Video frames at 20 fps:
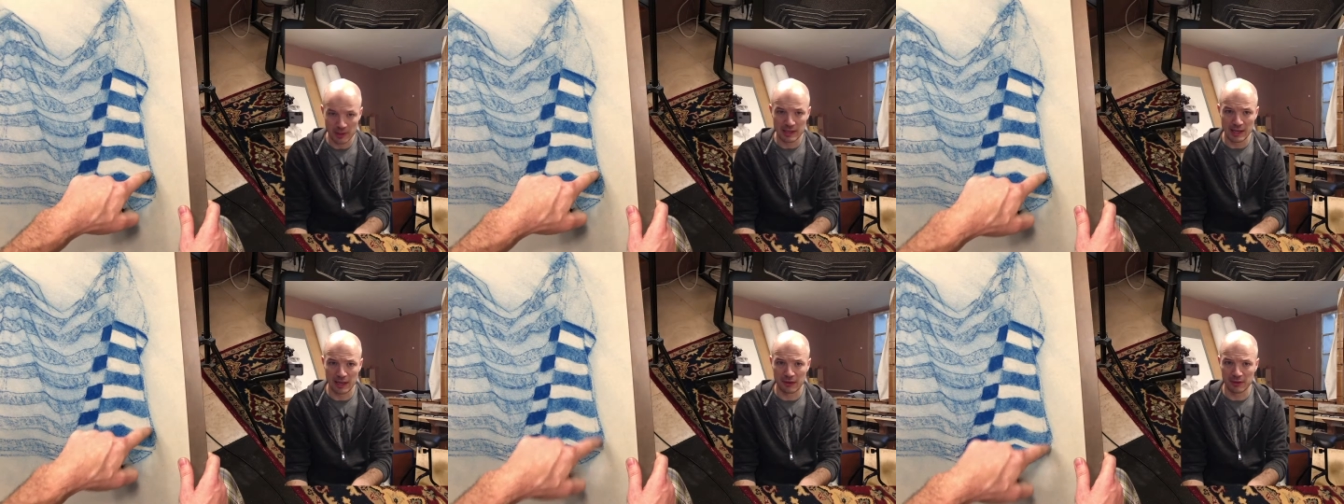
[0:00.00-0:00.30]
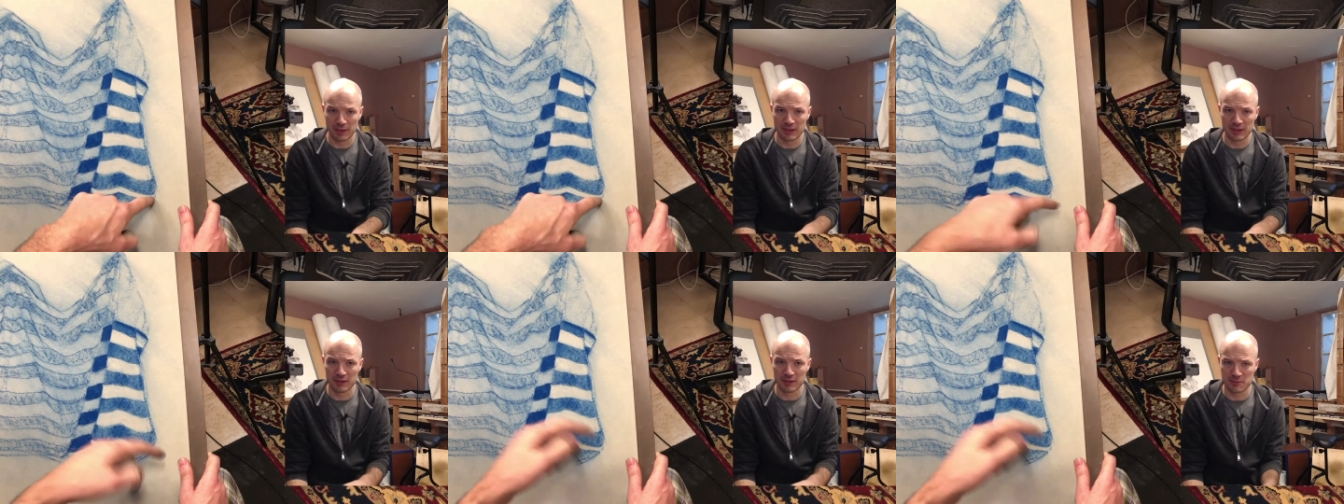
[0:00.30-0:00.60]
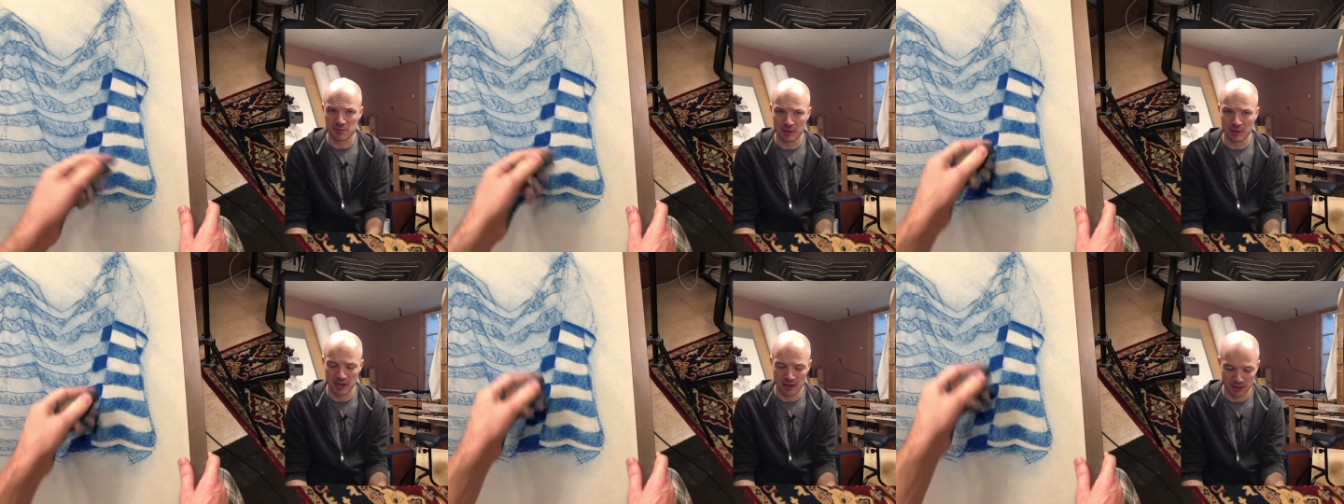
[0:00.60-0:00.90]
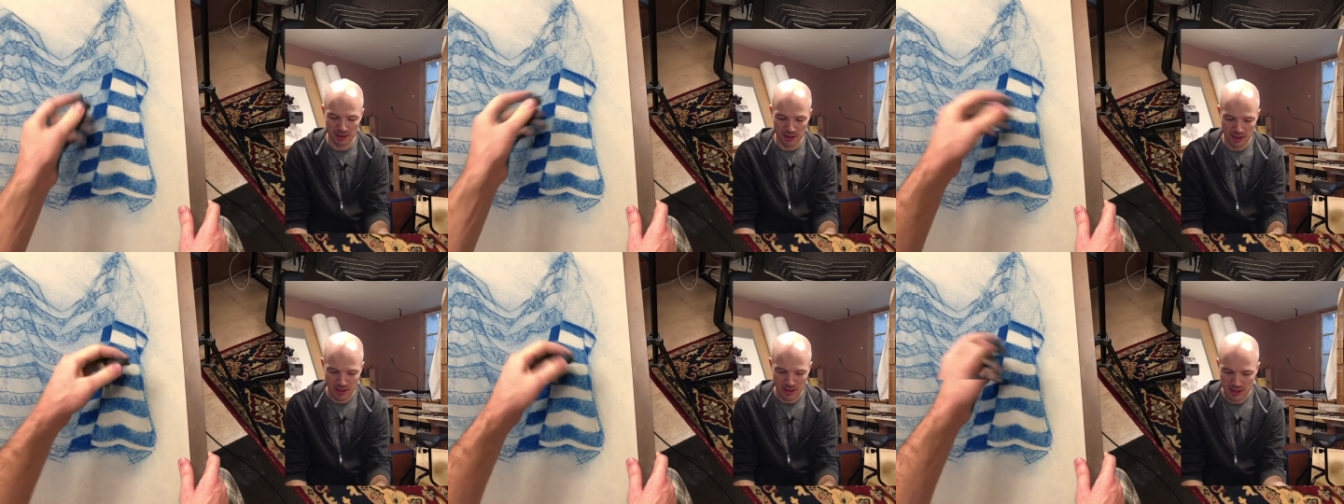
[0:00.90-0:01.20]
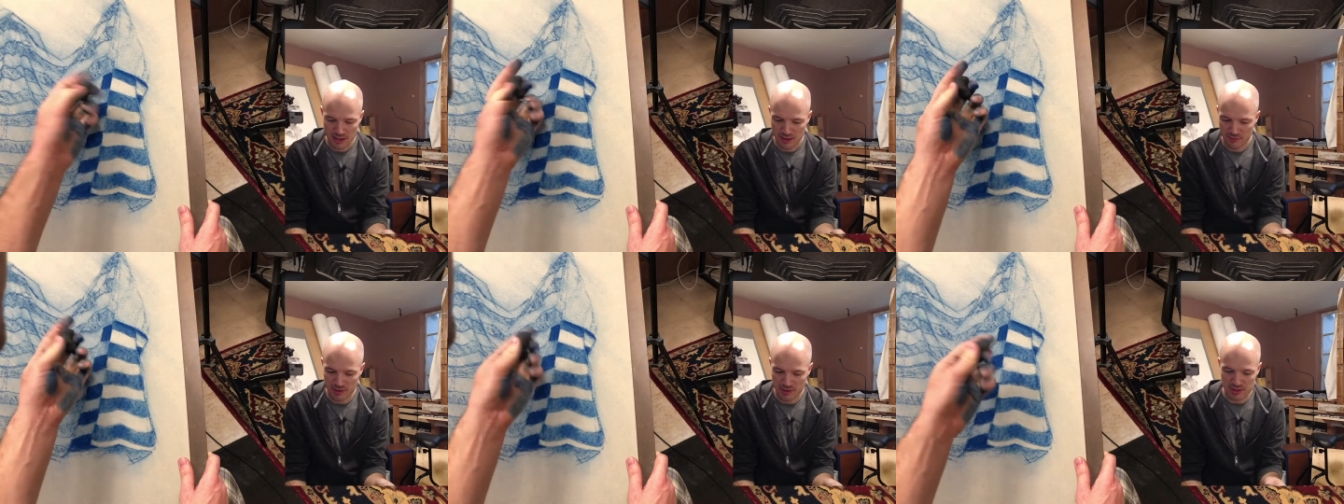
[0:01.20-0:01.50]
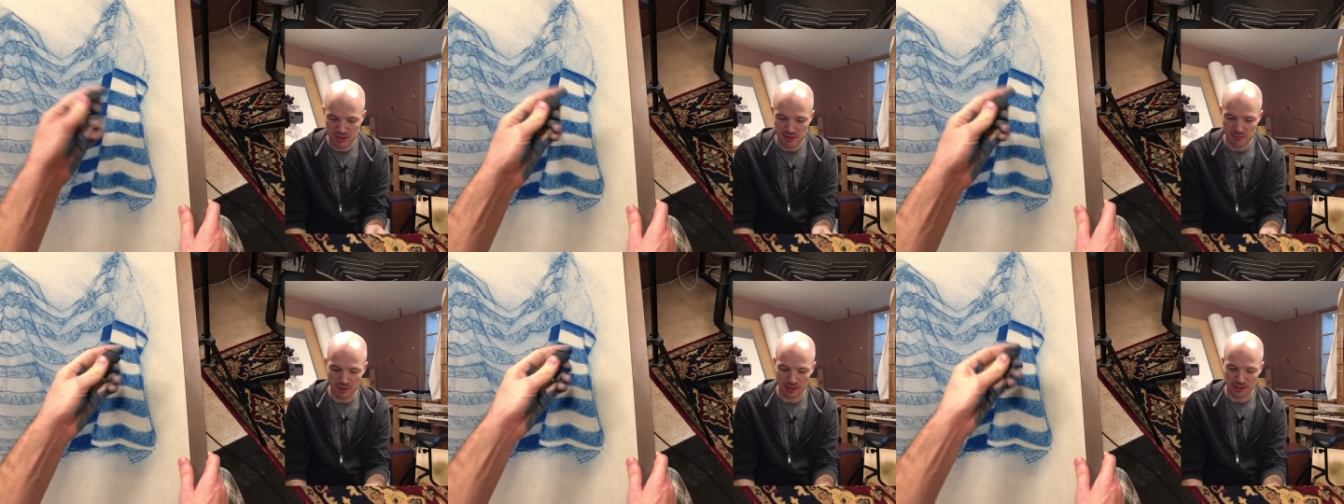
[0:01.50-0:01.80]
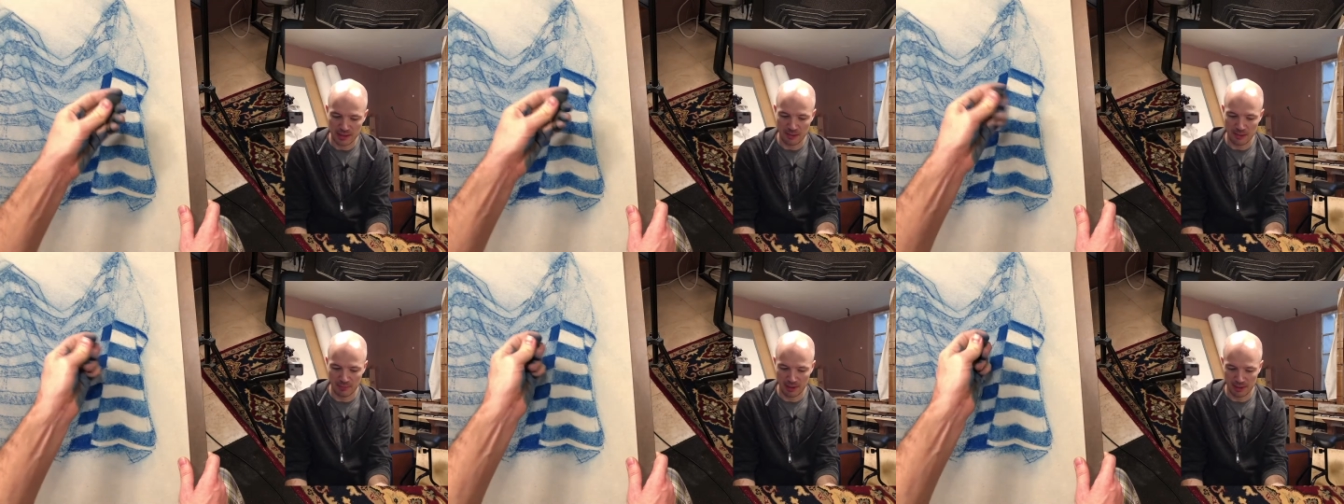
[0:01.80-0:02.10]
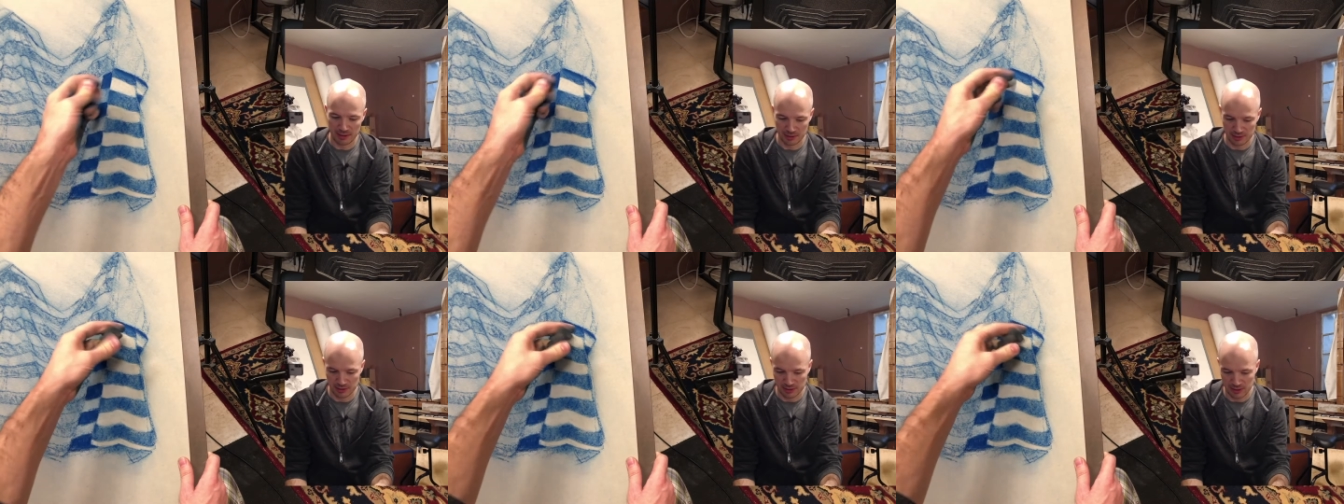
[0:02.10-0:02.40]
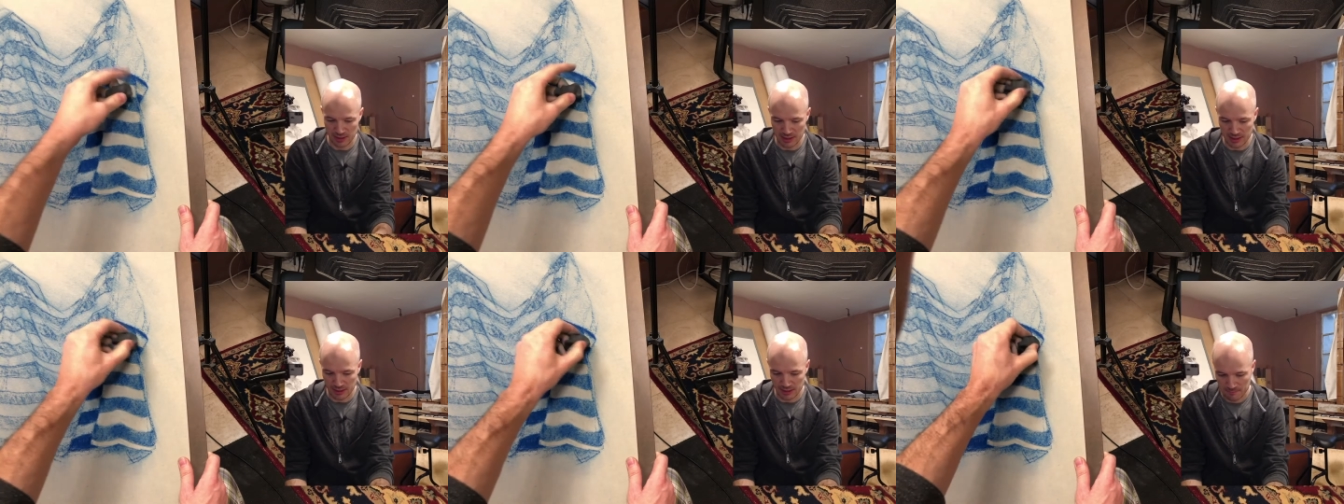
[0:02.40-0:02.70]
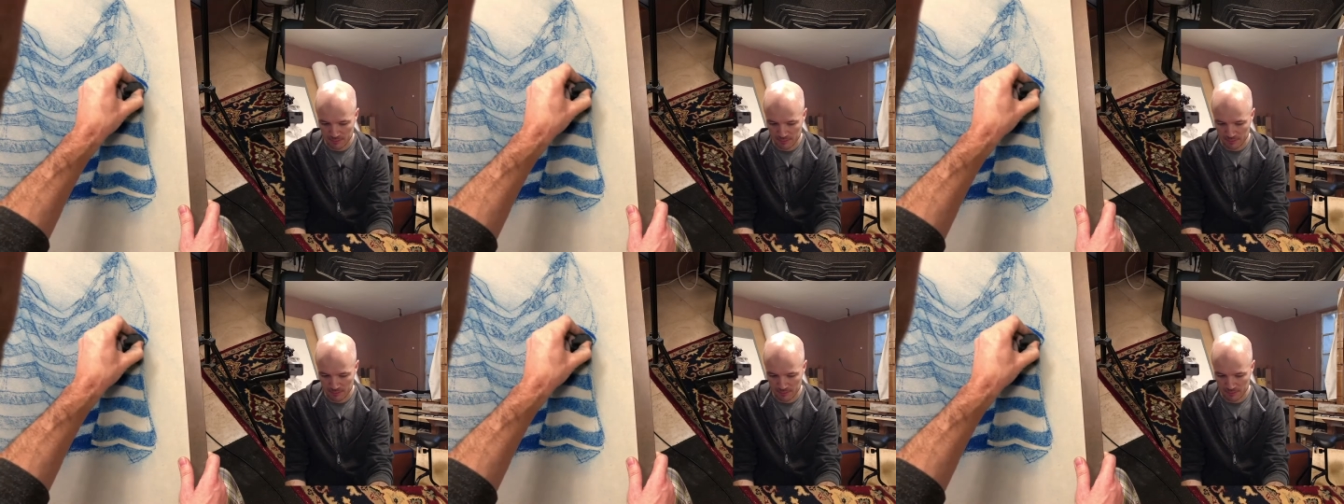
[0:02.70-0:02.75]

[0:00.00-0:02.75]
down here as well. This is what that might look like.